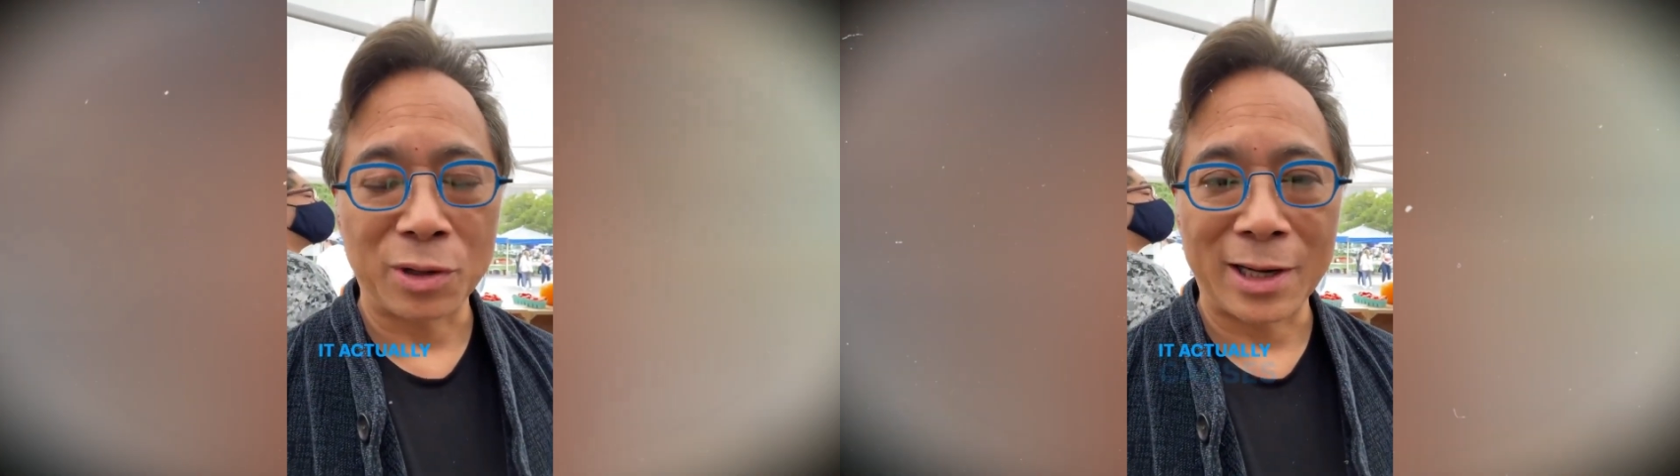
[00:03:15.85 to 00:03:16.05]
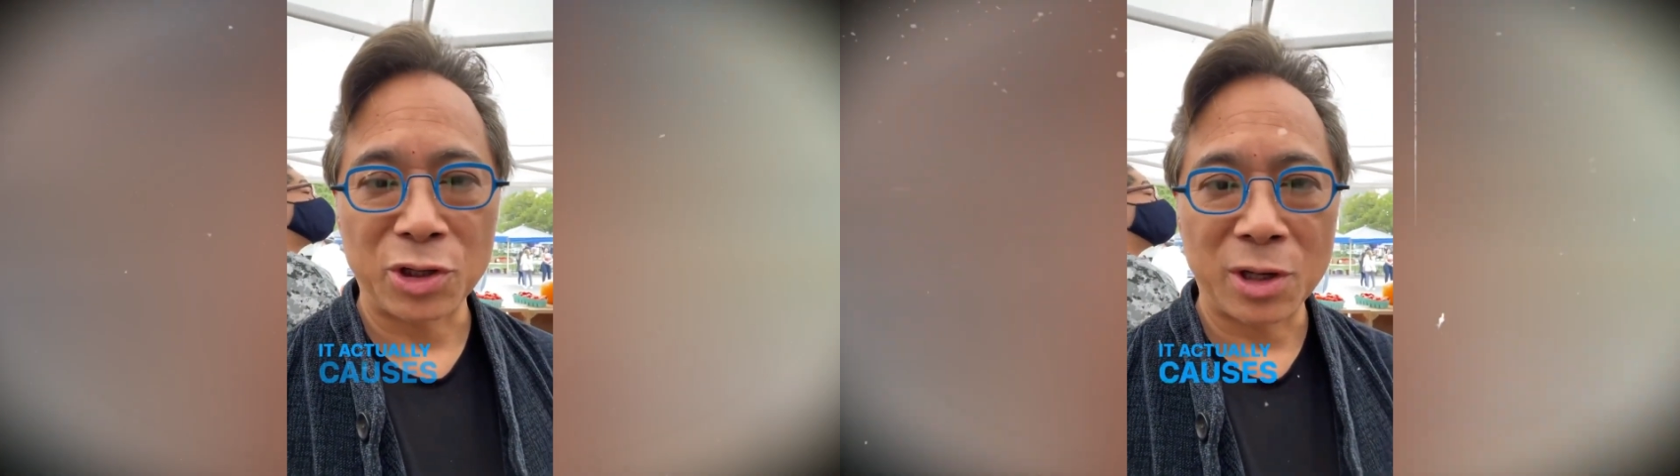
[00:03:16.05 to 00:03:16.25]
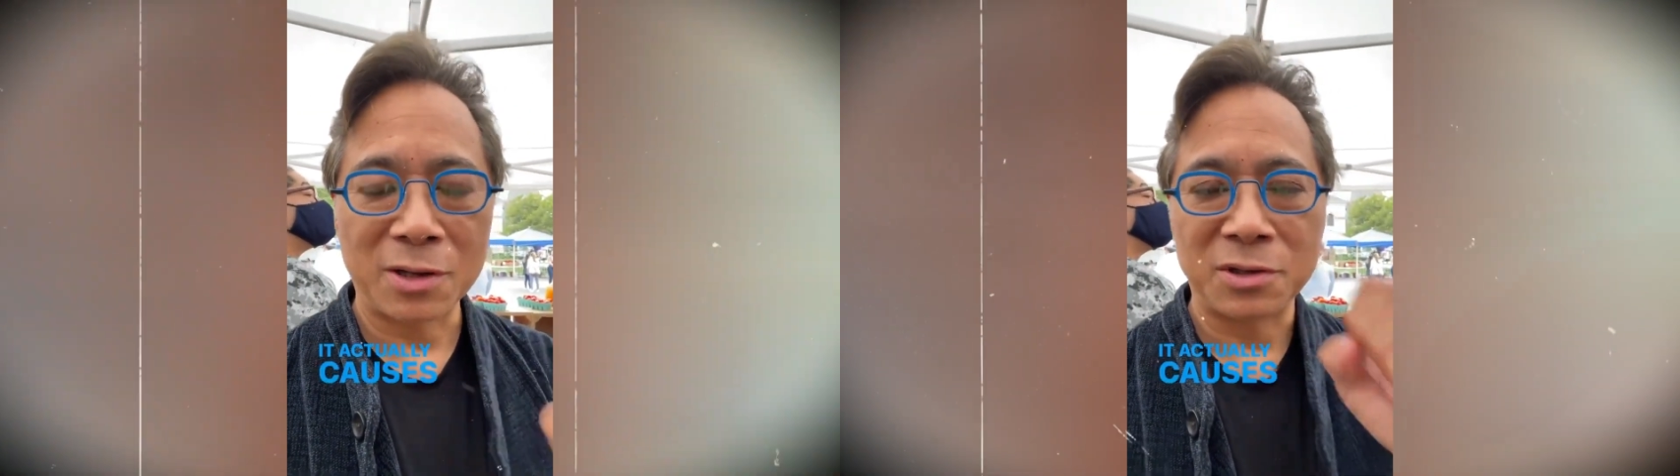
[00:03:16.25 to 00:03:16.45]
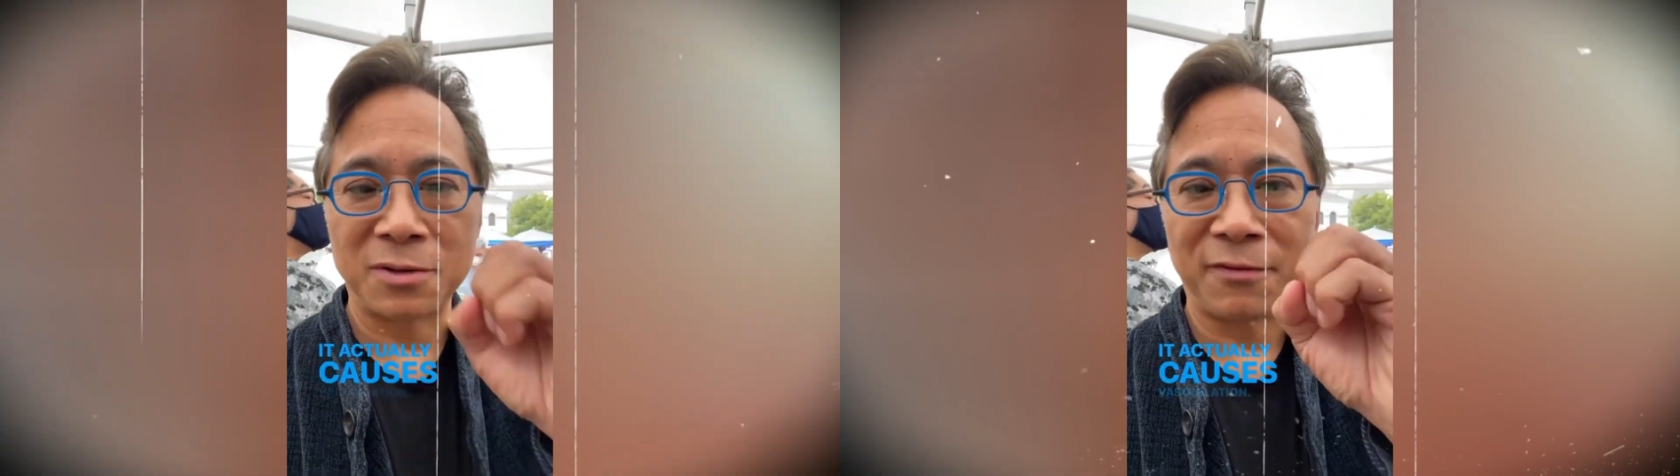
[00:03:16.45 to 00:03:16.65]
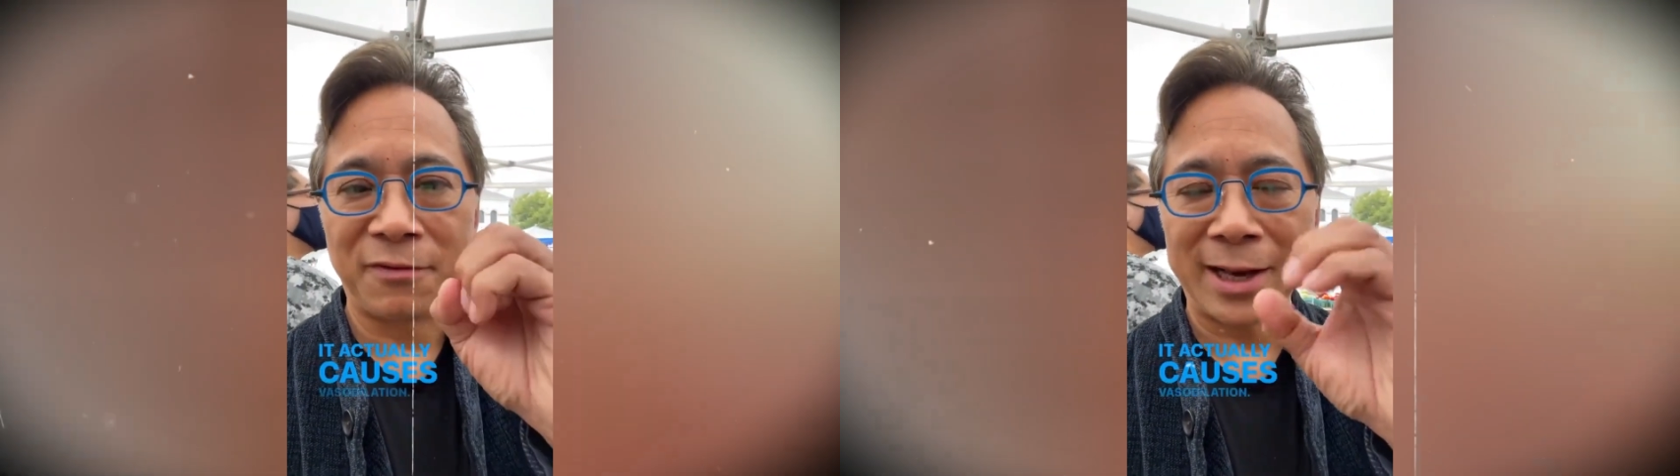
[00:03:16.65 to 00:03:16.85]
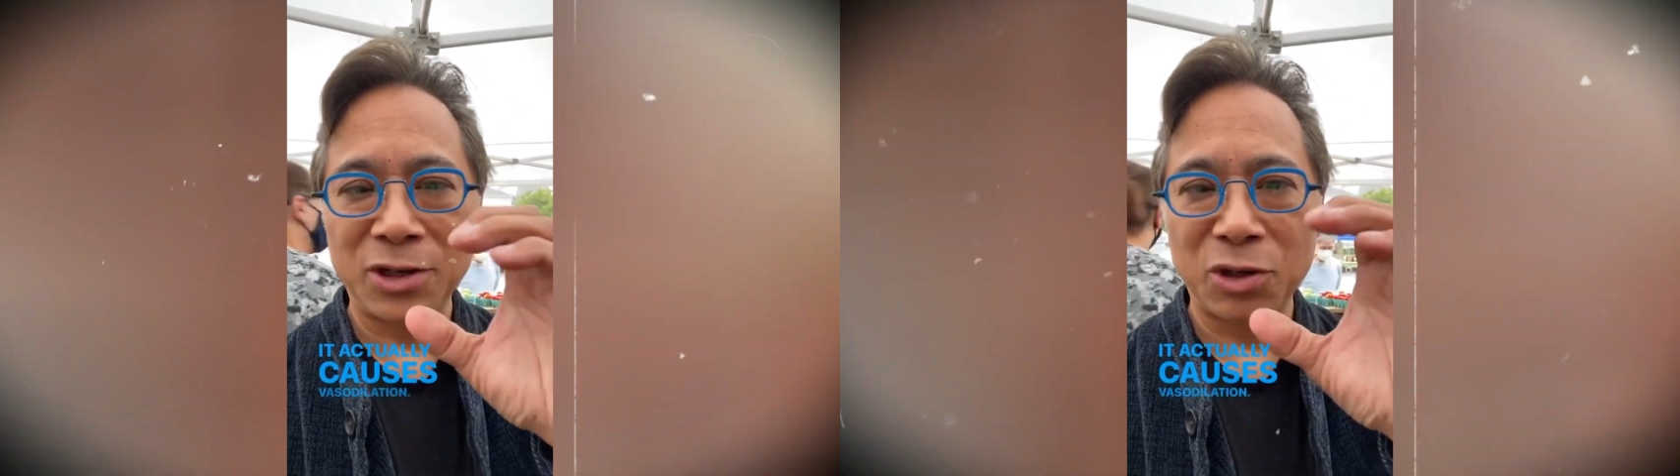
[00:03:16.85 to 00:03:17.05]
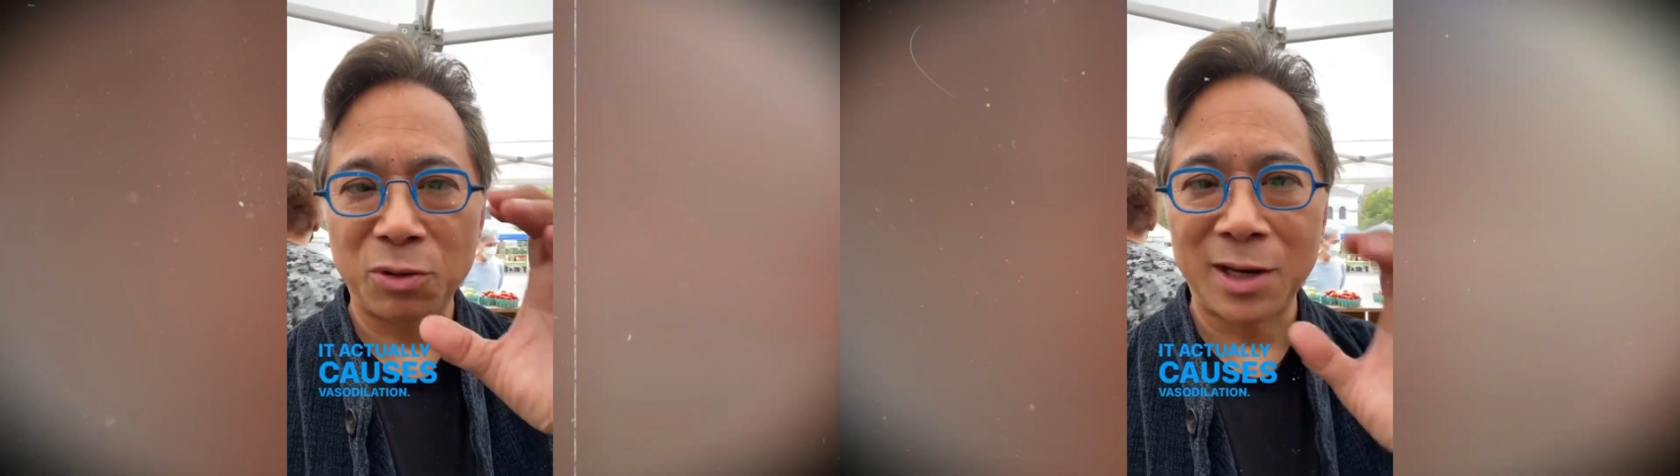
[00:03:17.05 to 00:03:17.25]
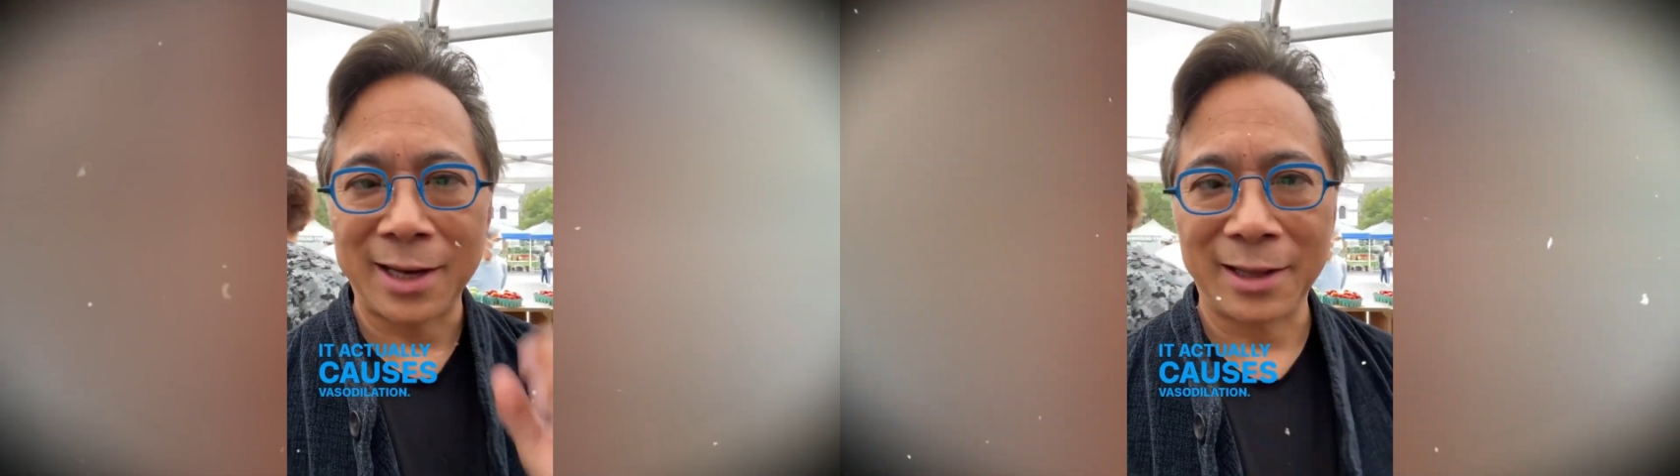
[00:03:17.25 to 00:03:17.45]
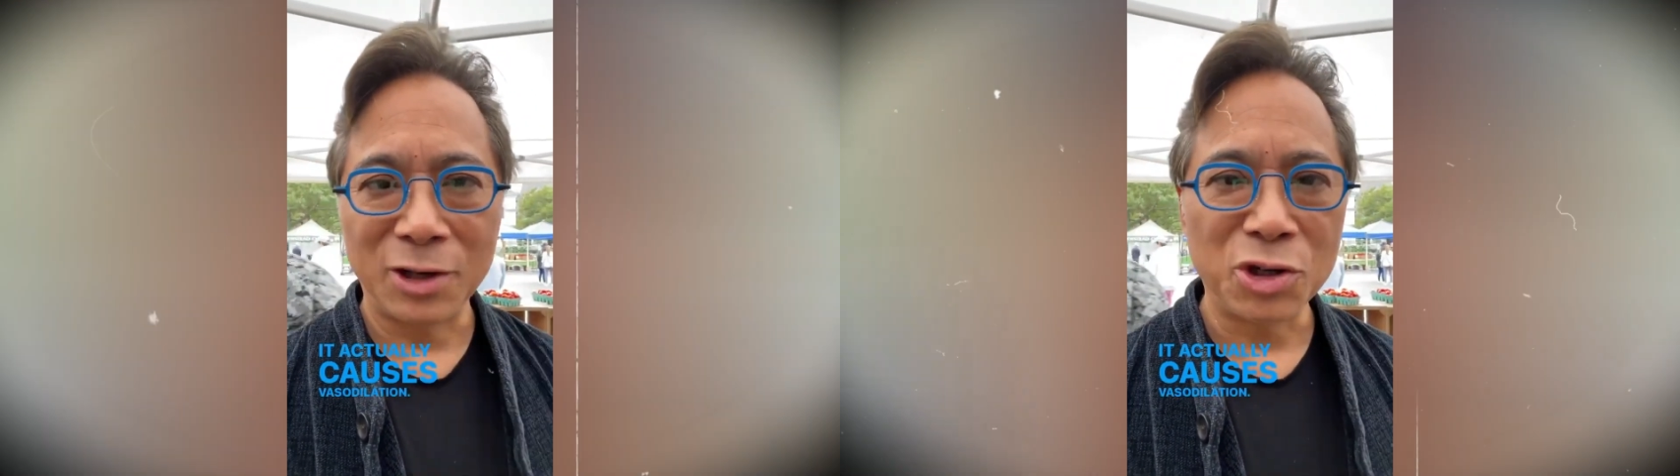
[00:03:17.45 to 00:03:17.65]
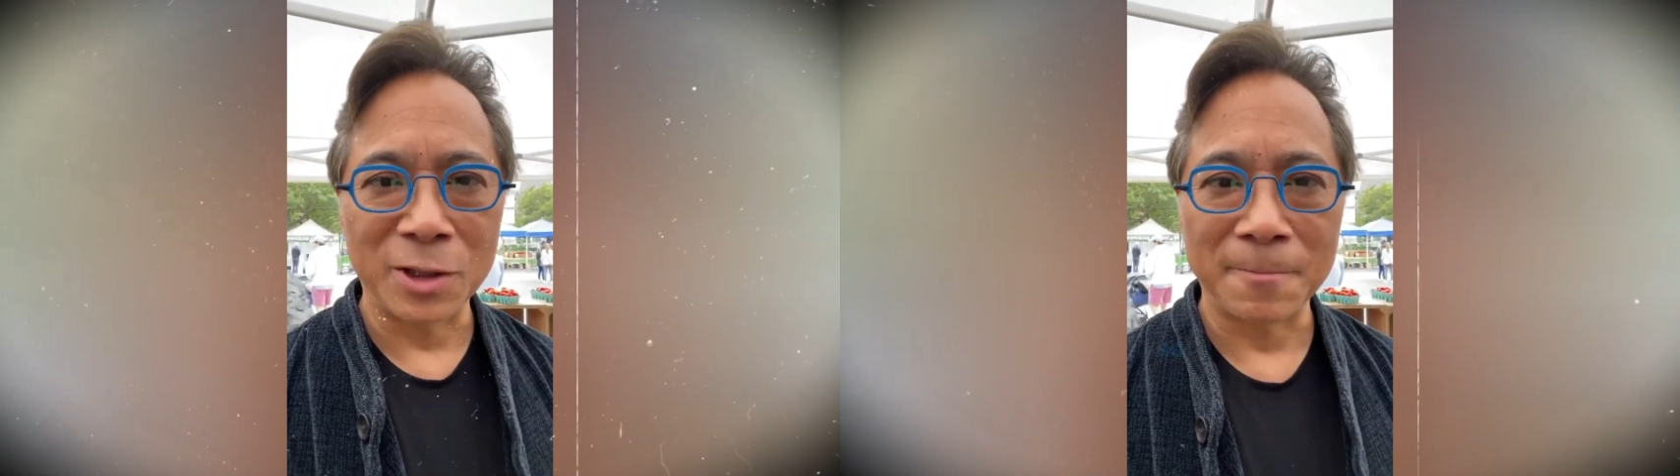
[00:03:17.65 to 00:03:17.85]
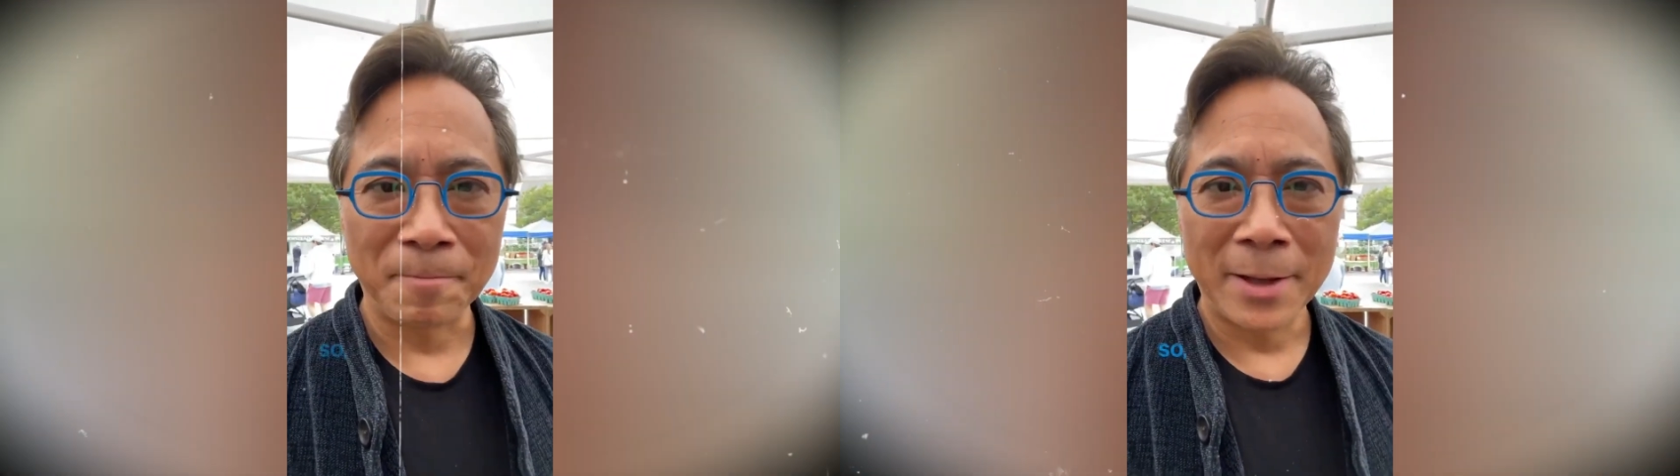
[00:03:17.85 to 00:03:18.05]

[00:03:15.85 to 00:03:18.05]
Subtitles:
It actually causes vasodilation.